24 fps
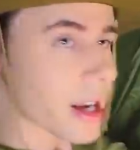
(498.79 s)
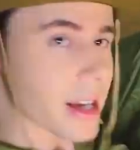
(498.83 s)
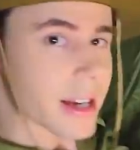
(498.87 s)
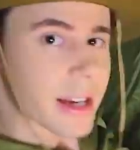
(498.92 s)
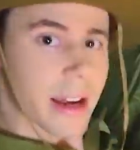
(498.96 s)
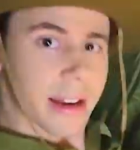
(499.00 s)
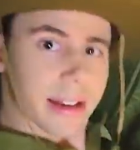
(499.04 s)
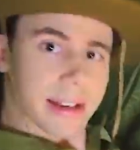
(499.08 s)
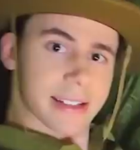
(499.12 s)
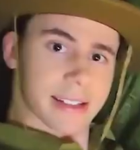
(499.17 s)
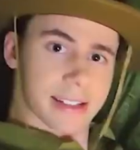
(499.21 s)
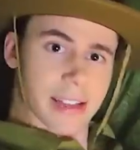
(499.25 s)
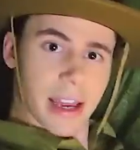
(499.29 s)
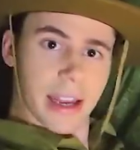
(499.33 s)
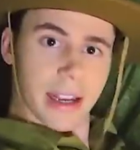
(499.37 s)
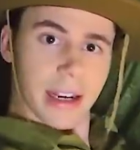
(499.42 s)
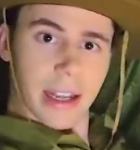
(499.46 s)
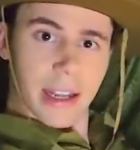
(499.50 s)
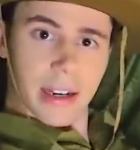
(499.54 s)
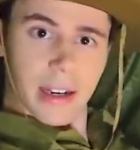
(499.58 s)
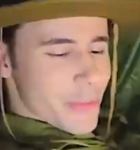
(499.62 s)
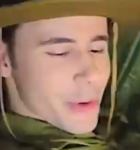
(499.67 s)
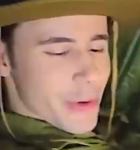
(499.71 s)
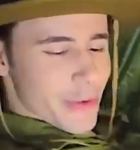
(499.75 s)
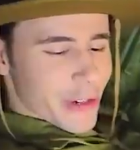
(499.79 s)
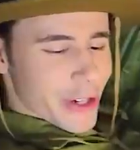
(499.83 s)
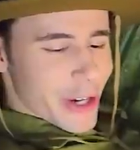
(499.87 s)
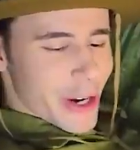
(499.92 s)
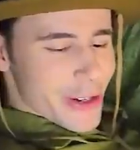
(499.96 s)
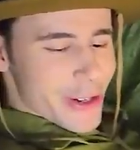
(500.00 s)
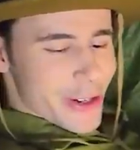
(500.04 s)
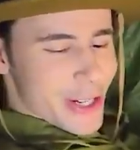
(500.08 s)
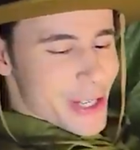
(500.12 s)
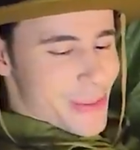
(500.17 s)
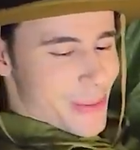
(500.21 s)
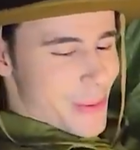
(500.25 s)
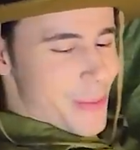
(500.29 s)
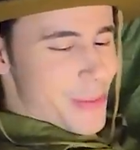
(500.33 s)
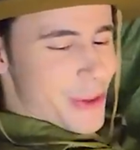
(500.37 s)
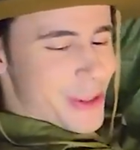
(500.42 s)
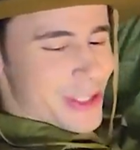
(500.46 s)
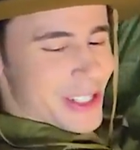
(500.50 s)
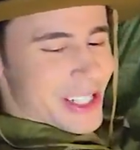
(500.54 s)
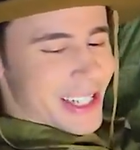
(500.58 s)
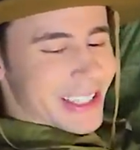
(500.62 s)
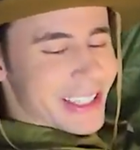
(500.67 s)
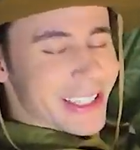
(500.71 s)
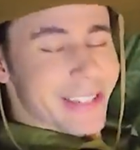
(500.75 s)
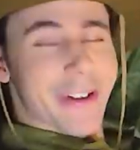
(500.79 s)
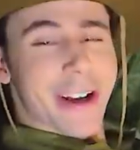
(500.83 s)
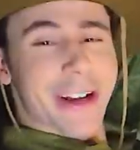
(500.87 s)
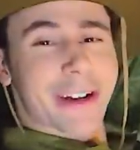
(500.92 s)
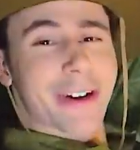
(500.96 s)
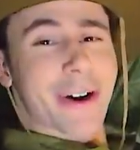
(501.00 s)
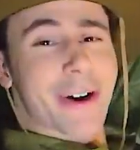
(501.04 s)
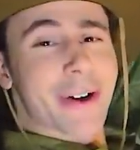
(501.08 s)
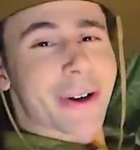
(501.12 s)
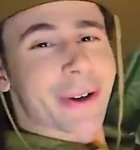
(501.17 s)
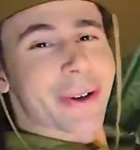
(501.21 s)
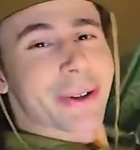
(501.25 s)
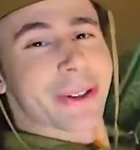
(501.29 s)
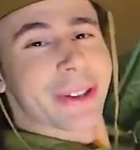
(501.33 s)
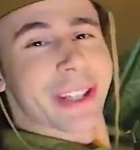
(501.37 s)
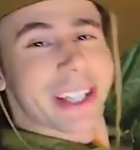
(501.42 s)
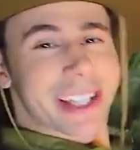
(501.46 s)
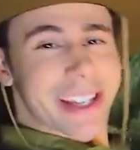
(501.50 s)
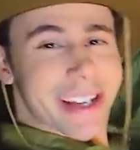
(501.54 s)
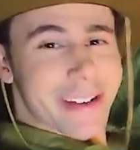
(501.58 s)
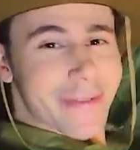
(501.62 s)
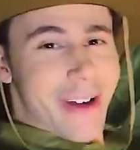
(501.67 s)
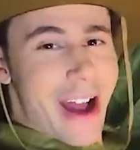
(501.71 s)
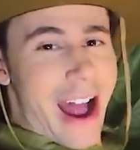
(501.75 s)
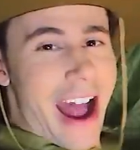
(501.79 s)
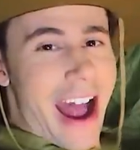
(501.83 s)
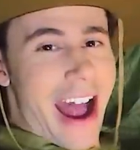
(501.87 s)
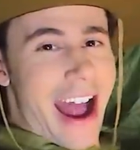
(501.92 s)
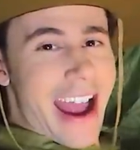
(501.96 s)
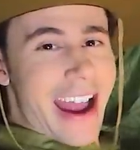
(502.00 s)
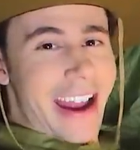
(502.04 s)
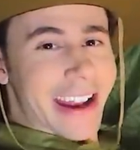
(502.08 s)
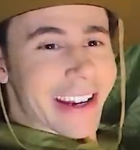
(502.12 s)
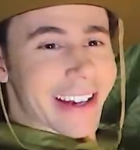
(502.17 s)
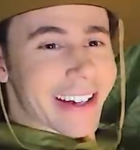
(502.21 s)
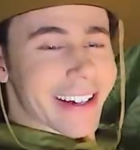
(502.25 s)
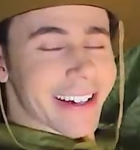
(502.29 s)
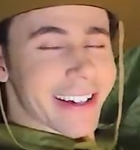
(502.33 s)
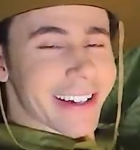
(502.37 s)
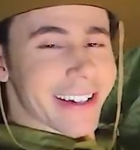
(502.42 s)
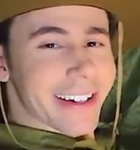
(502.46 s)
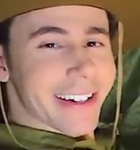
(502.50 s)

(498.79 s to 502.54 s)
I got excited. Moving on, you guys, people are saying Levi Carter. Levi!